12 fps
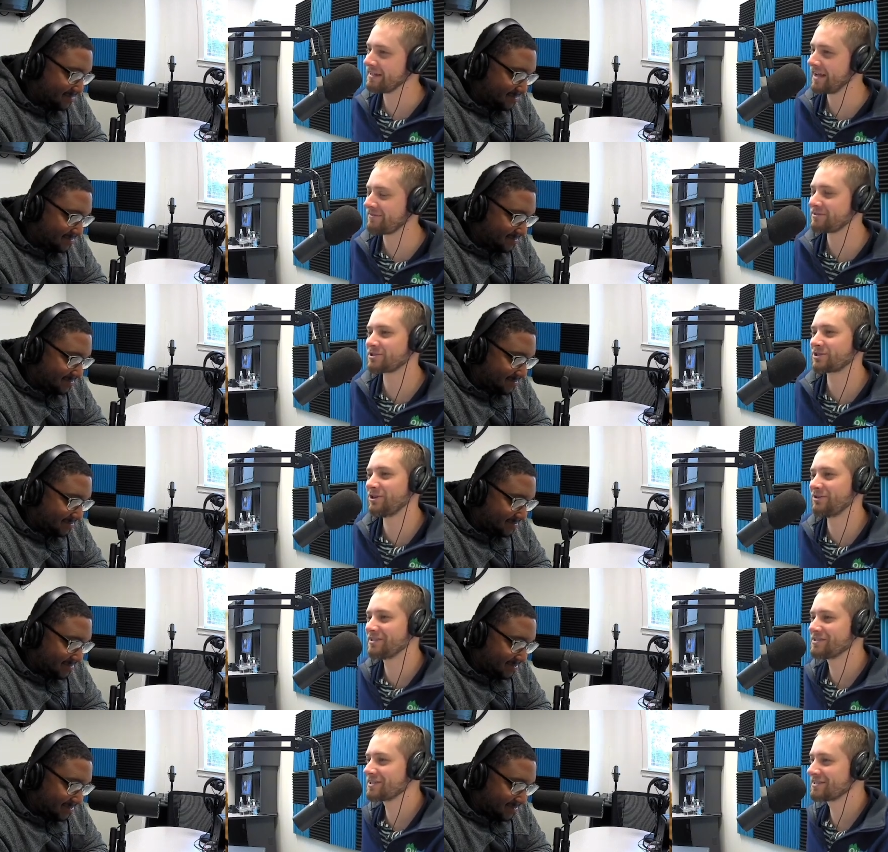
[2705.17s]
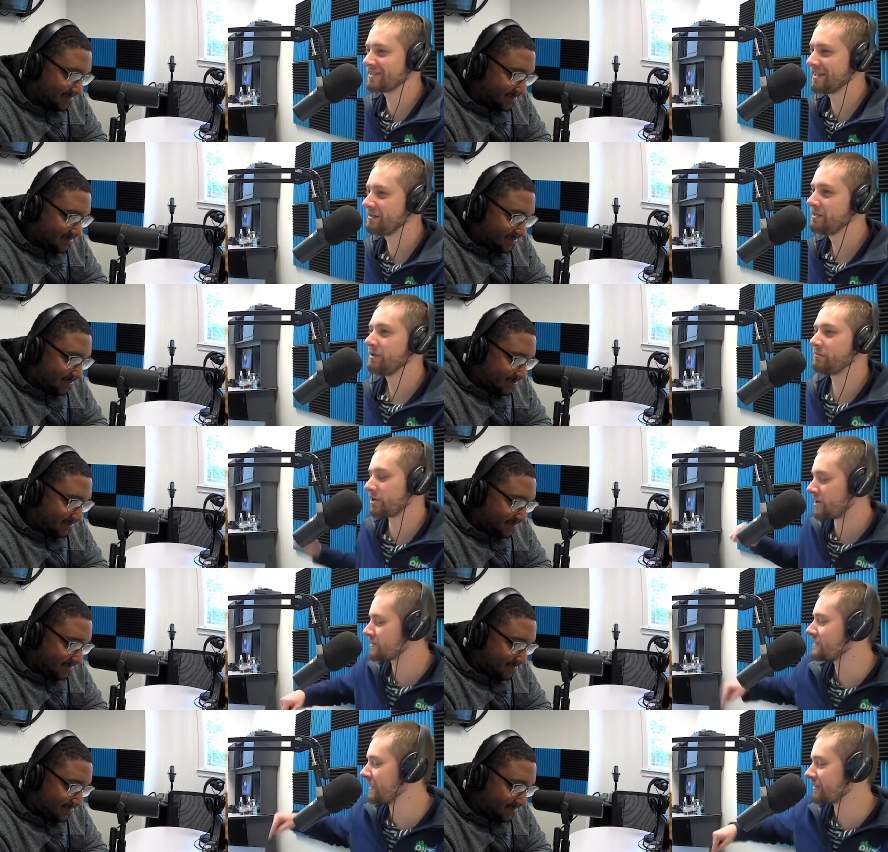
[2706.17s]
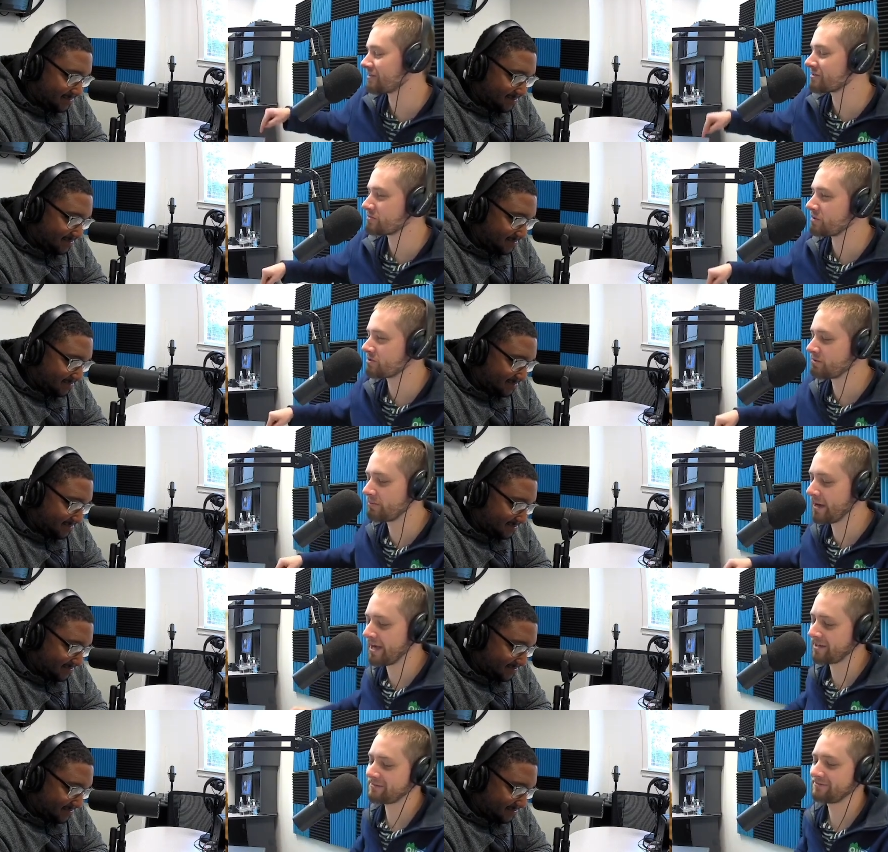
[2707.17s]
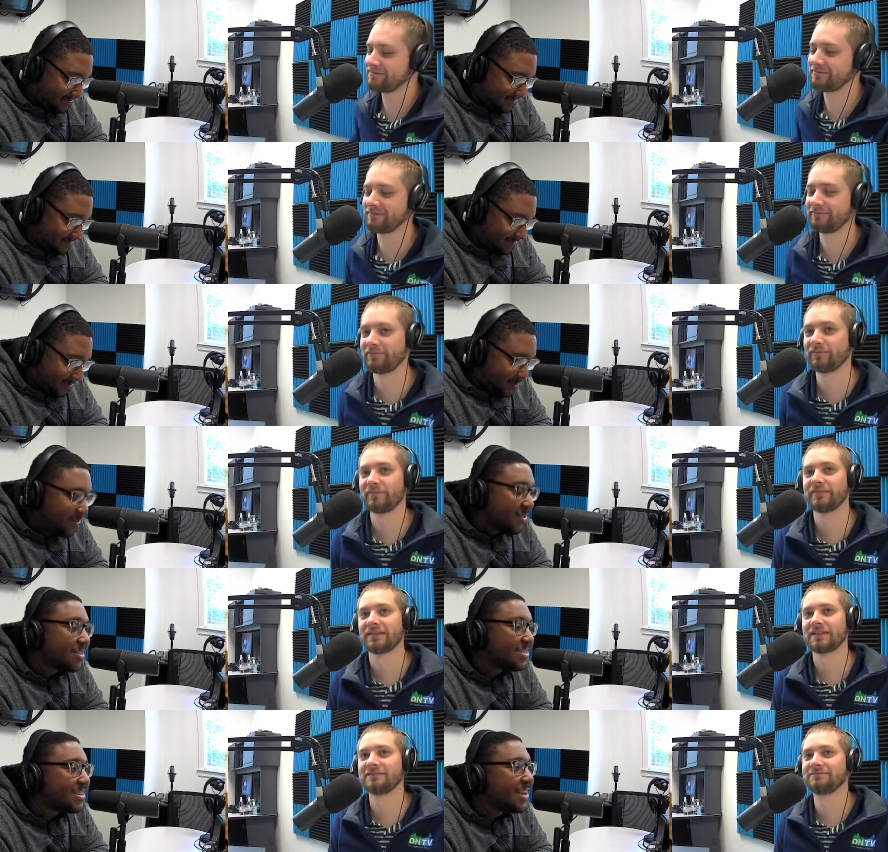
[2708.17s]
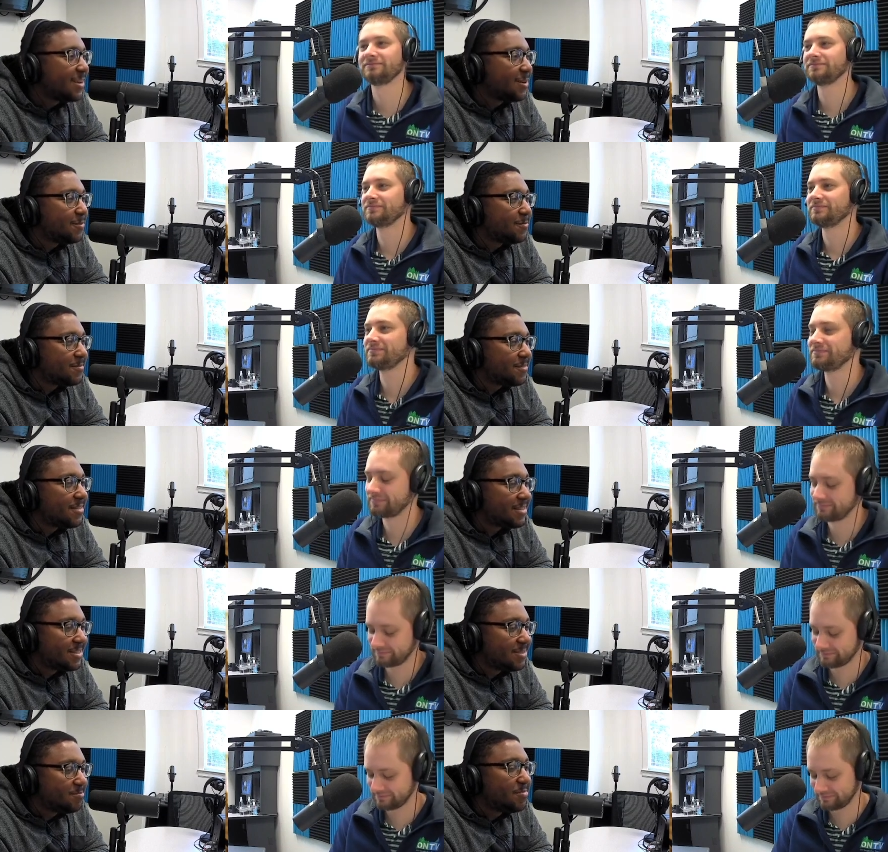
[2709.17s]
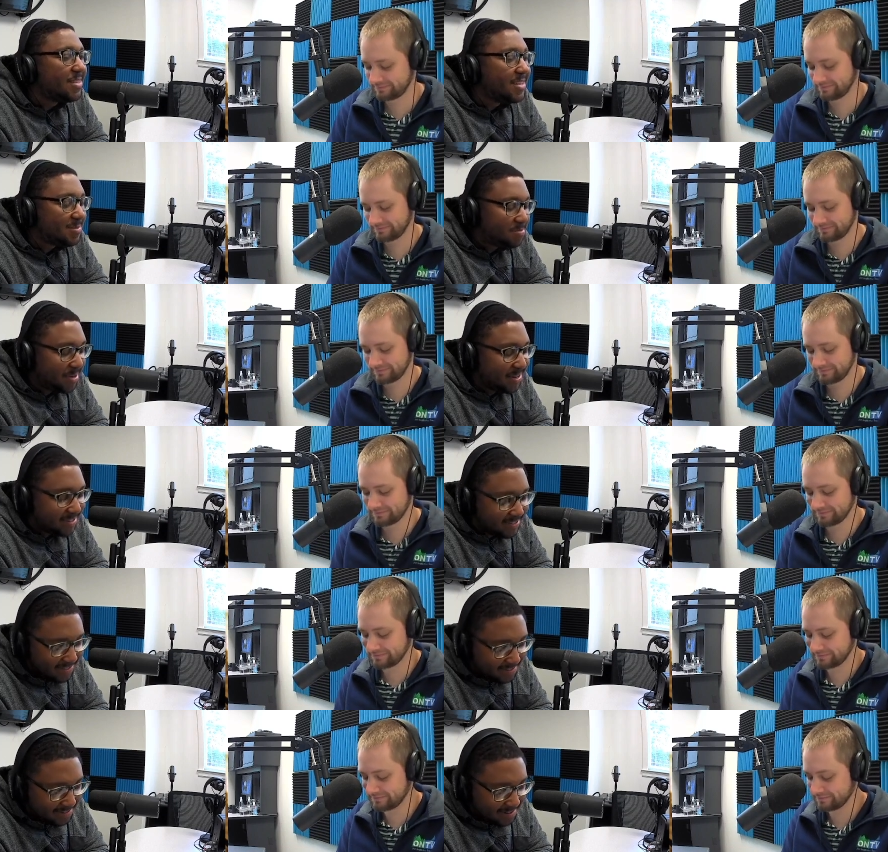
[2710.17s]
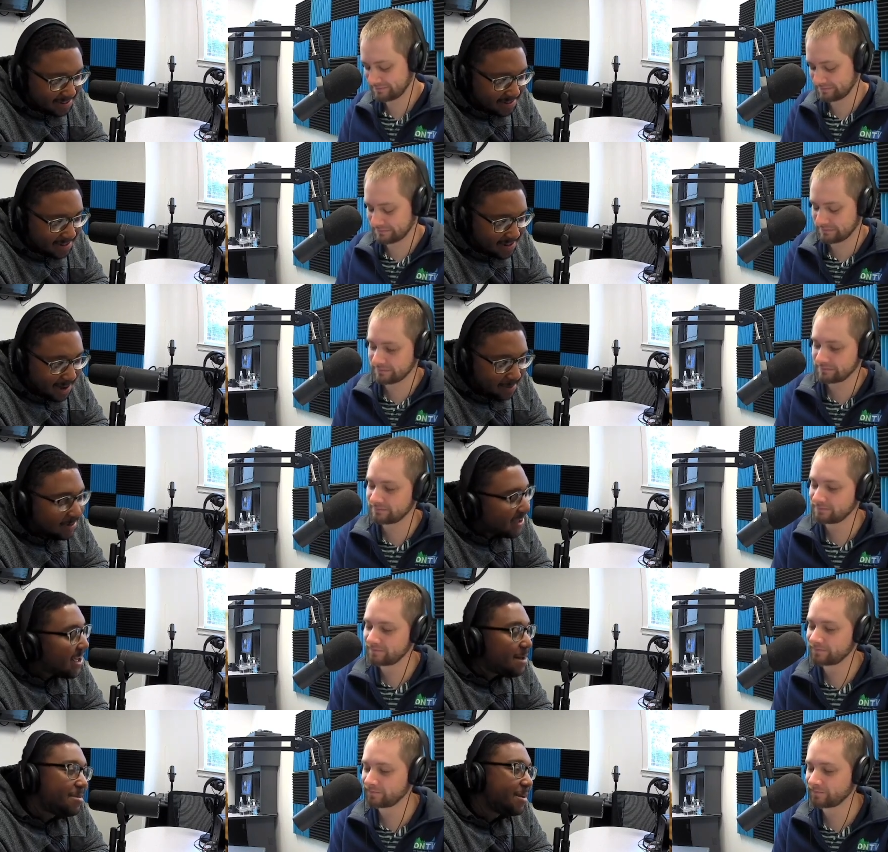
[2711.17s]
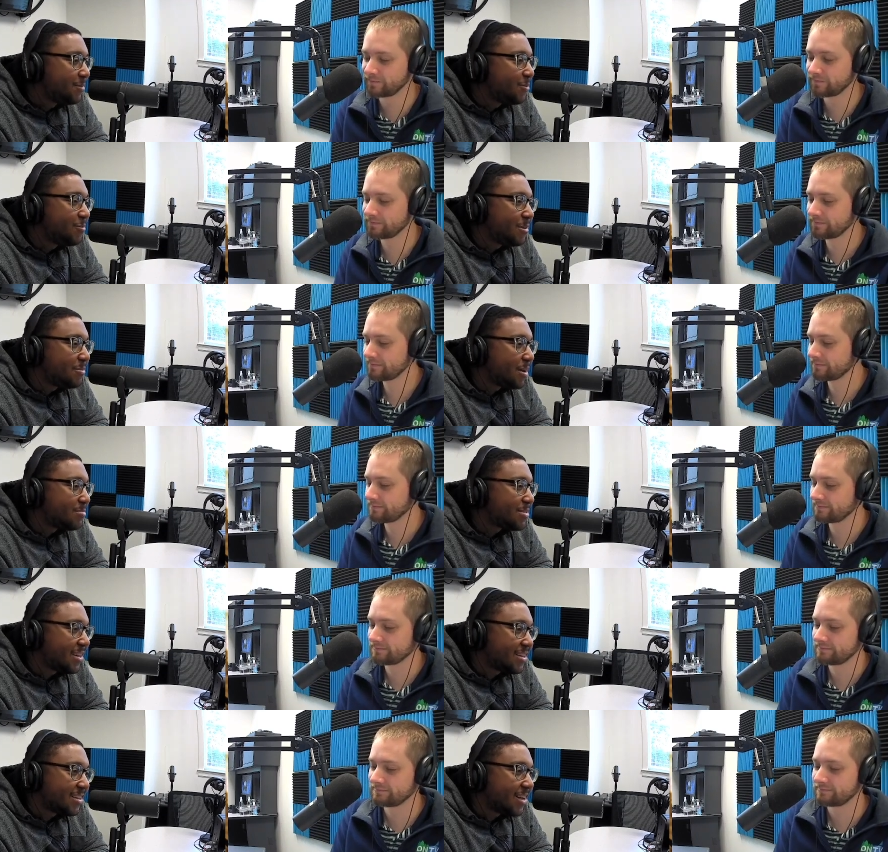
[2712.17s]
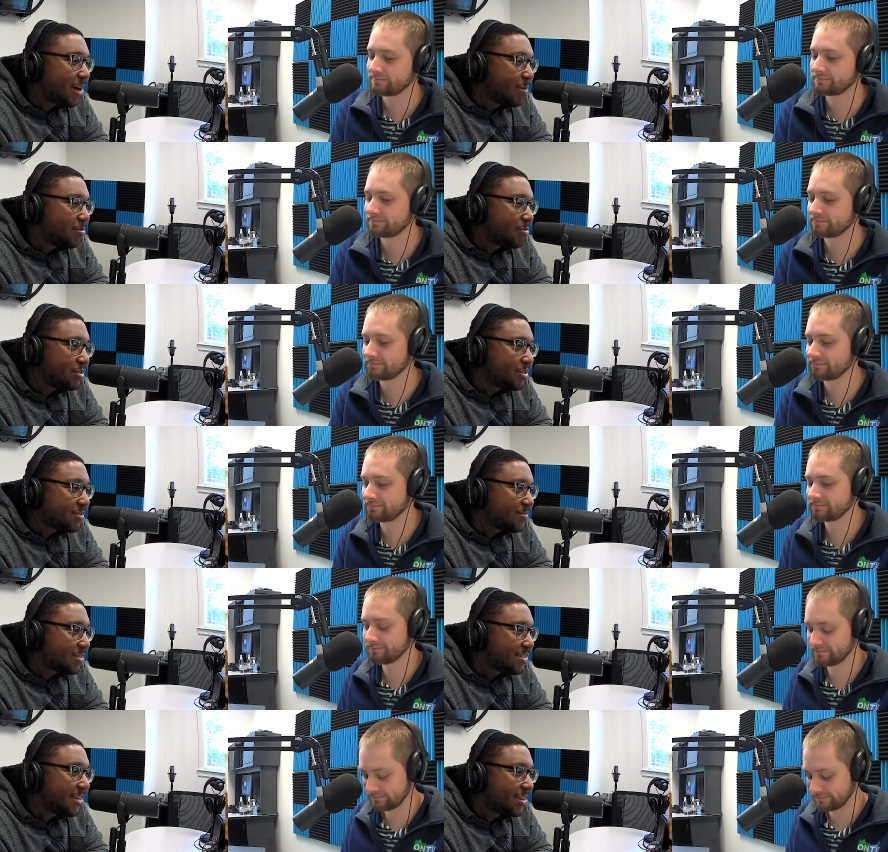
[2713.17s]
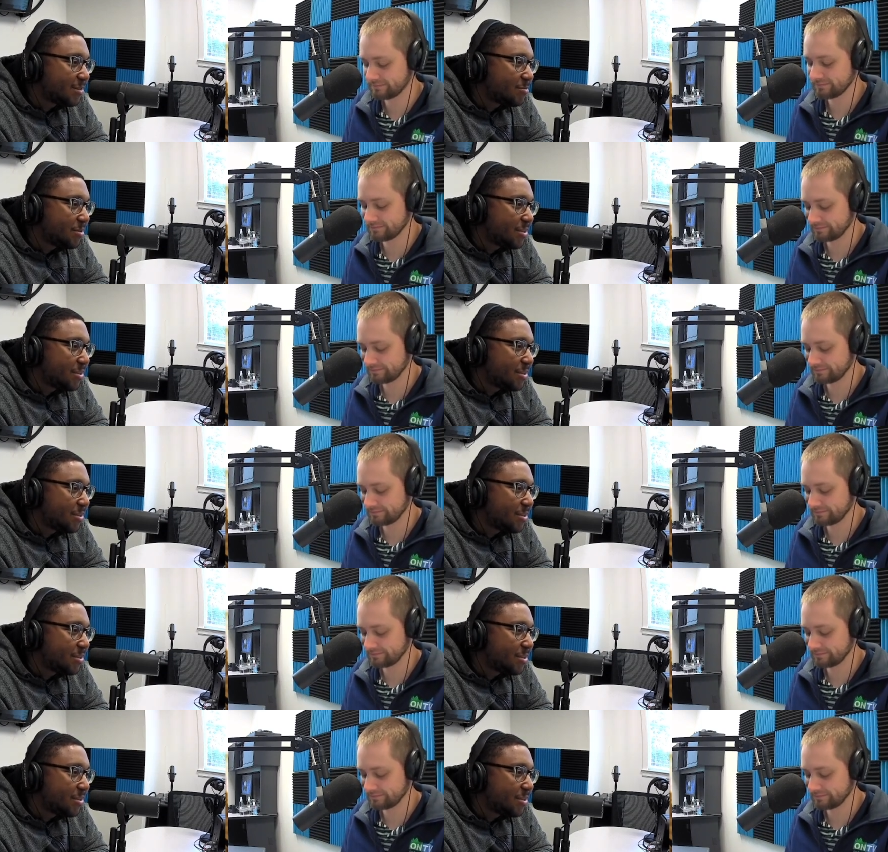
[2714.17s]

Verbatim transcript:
Speaker 1: haven't shown it just yet. But Austin Ekeler is supposed to be back.
Speaker 2: For the sake of these picks, I'm not happy I'm doing it, but I'm taking the Cowboys just for the sake of the